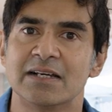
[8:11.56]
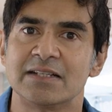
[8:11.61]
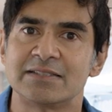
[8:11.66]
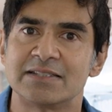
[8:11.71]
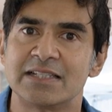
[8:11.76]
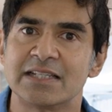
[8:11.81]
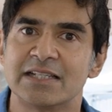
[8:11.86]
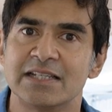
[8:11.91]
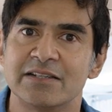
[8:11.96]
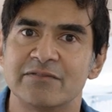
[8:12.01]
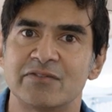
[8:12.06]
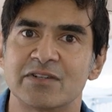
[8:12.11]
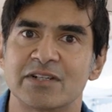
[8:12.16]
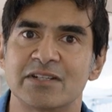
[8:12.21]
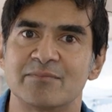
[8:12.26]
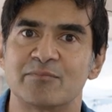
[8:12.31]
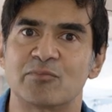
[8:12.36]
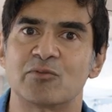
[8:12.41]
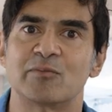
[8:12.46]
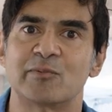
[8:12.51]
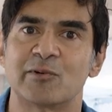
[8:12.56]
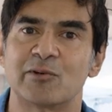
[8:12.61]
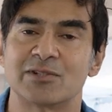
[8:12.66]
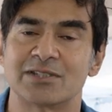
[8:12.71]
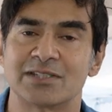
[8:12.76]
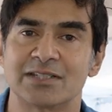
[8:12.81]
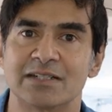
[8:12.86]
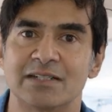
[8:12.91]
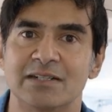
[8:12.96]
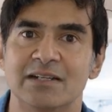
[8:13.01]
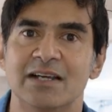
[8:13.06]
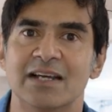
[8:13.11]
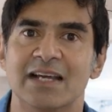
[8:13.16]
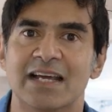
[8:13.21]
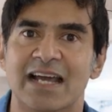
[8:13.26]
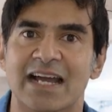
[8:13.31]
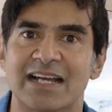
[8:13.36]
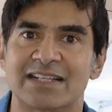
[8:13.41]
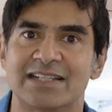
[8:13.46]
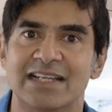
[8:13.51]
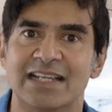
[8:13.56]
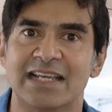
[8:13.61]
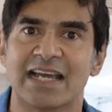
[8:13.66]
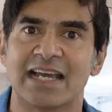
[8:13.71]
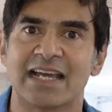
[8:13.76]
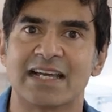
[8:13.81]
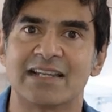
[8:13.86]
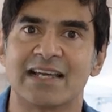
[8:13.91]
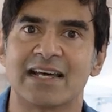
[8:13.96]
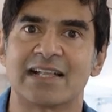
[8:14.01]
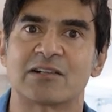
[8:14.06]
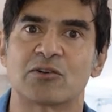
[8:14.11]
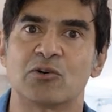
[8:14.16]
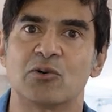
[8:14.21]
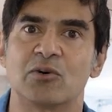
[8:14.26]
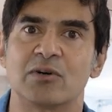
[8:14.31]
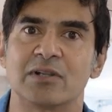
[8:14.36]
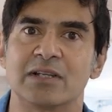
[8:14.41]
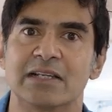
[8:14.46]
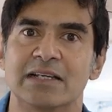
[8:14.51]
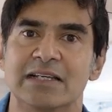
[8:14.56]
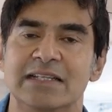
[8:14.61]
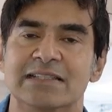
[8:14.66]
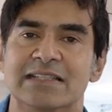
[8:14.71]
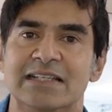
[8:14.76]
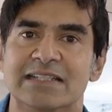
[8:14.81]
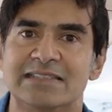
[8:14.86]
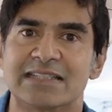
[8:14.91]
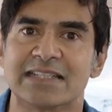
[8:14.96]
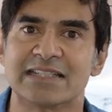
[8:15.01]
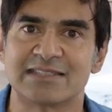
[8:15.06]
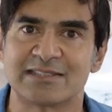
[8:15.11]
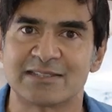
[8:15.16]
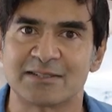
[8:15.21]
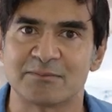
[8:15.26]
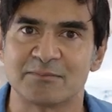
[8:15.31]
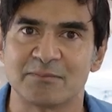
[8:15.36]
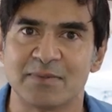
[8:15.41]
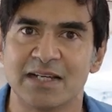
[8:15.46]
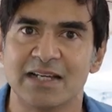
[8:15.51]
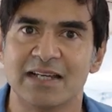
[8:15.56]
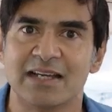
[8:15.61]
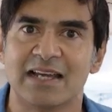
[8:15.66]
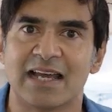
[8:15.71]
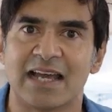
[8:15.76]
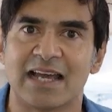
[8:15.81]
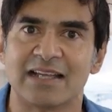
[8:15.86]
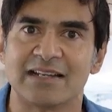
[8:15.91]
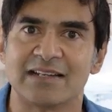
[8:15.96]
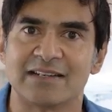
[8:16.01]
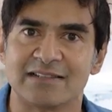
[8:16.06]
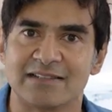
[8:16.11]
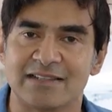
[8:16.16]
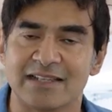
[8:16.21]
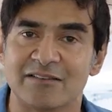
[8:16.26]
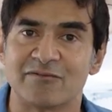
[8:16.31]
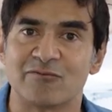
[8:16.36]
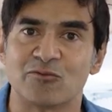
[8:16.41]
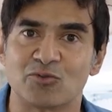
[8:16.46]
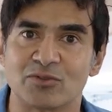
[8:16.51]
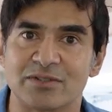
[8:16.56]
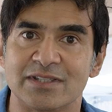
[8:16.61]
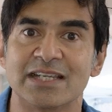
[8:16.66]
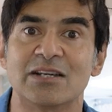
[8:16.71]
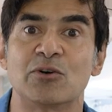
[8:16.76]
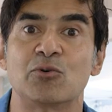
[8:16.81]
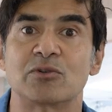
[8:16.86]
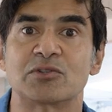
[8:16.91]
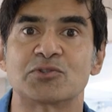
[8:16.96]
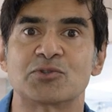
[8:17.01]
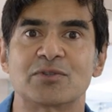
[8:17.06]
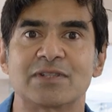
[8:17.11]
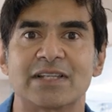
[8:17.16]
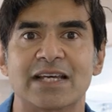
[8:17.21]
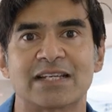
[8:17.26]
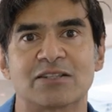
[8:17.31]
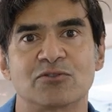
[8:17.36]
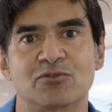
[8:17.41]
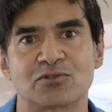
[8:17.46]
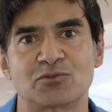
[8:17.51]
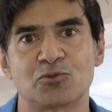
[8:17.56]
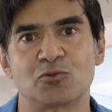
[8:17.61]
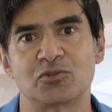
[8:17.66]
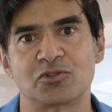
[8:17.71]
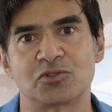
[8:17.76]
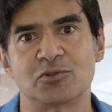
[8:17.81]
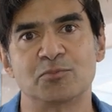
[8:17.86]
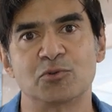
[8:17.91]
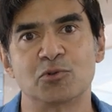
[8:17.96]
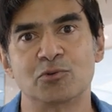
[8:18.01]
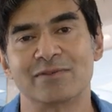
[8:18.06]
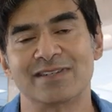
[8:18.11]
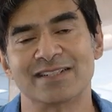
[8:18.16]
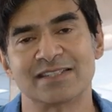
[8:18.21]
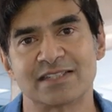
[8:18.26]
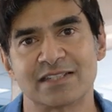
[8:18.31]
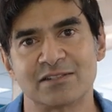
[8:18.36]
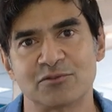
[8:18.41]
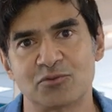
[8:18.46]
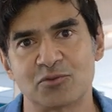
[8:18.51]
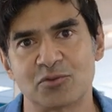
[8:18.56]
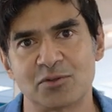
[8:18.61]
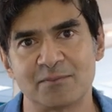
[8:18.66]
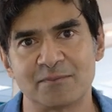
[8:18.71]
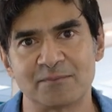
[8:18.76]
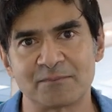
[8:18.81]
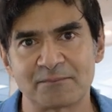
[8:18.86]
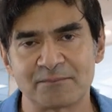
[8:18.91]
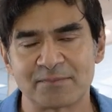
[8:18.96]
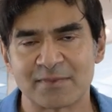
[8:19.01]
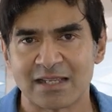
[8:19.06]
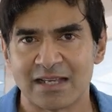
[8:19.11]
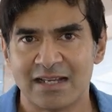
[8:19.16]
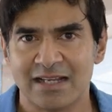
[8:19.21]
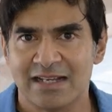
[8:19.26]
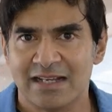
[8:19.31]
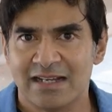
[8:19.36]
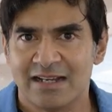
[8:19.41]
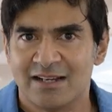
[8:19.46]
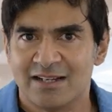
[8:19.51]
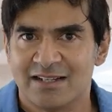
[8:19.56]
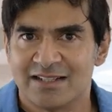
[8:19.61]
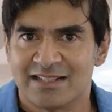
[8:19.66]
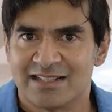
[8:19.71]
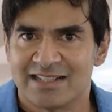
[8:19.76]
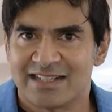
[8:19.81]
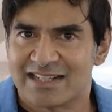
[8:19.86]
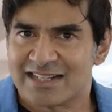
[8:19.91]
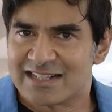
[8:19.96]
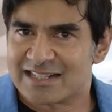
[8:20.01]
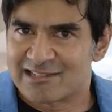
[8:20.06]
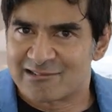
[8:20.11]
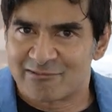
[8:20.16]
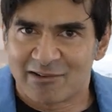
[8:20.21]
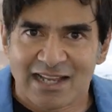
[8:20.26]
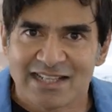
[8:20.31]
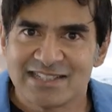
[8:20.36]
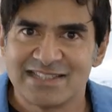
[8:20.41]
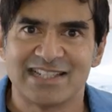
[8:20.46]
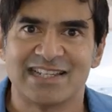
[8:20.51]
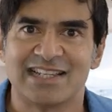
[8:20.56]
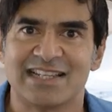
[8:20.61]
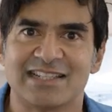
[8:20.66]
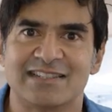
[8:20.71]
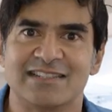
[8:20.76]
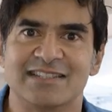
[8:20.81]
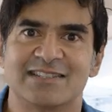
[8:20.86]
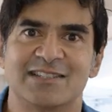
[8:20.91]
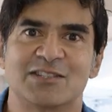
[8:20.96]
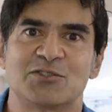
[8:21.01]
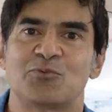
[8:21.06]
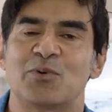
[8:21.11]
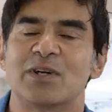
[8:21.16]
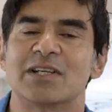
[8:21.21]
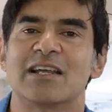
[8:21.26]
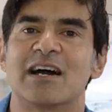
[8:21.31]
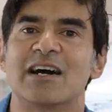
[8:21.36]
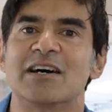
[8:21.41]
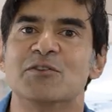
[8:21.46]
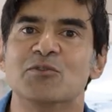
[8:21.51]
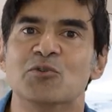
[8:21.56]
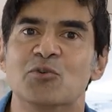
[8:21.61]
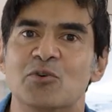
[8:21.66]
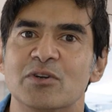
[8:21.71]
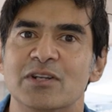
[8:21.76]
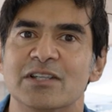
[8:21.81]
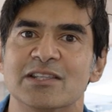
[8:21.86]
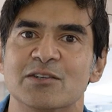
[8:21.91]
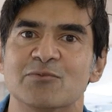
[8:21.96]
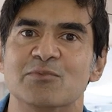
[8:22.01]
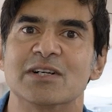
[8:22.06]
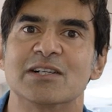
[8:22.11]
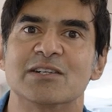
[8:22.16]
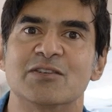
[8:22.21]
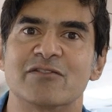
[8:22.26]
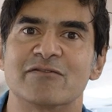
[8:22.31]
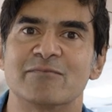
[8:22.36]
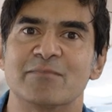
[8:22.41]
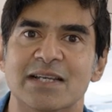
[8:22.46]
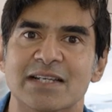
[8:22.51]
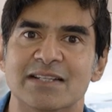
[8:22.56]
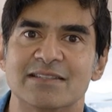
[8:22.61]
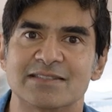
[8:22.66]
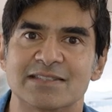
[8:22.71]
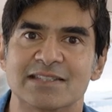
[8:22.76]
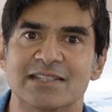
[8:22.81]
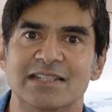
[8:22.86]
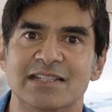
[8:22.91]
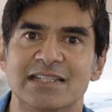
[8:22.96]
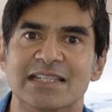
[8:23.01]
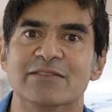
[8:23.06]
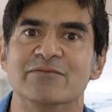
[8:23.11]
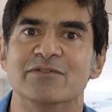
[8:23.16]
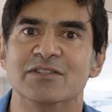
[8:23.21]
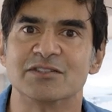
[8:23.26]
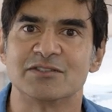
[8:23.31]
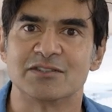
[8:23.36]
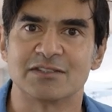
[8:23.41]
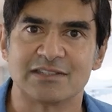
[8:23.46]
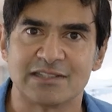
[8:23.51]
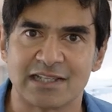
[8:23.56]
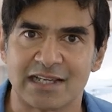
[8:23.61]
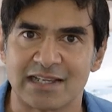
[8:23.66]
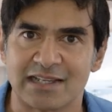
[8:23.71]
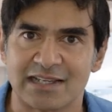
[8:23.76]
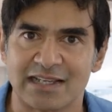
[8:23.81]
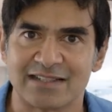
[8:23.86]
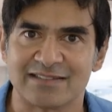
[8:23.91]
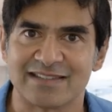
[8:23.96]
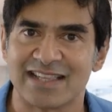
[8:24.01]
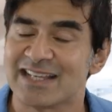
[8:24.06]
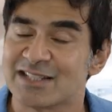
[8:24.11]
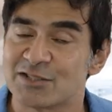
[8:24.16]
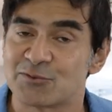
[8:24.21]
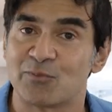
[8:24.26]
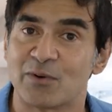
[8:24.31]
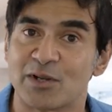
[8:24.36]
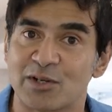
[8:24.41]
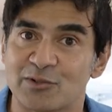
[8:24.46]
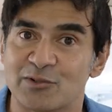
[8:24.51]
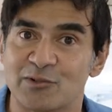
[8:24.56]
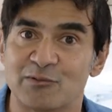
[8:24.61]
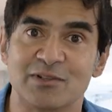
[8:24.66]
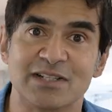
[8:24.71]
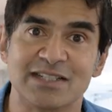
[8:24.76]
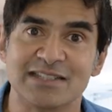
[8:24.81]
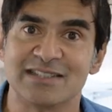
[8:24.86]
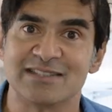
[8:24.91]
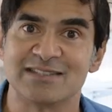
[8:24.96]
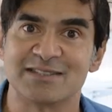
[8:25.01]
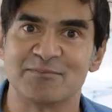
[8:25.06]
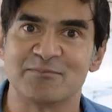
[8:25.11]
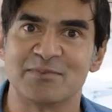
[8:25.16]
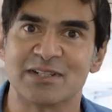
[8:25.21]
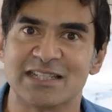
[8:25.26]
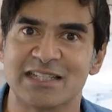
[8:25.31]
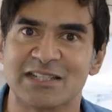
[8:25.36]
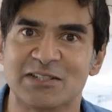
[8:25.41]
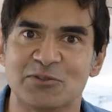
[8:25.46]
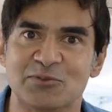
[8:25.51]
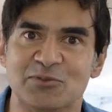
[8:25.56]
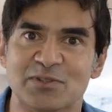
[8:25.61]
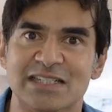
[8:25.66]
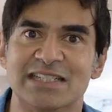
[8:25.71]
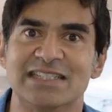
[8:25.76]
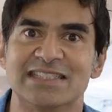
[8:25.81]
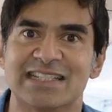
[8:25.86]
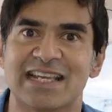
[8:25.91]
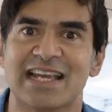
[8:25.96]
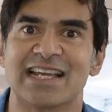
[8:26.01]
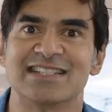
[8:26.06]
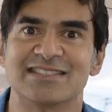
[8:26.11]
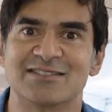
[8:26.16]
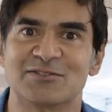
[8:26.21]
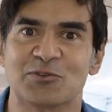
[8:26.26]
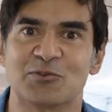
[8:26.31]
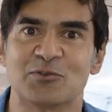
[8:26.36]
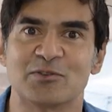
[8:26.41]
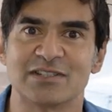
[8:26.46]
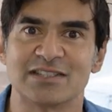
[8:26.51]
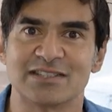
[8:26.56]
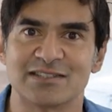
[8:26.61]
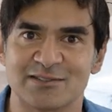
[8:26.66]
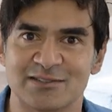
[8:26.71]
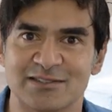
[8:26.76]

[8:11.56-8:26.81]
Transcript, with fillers: significant proportion actually had alcohol in their system and therefore they also diagnosed autobrewery syndrome. Crazily, this is quite unknown in the world of medicine even today, and that's one of the reasons I'm bringing you these case stories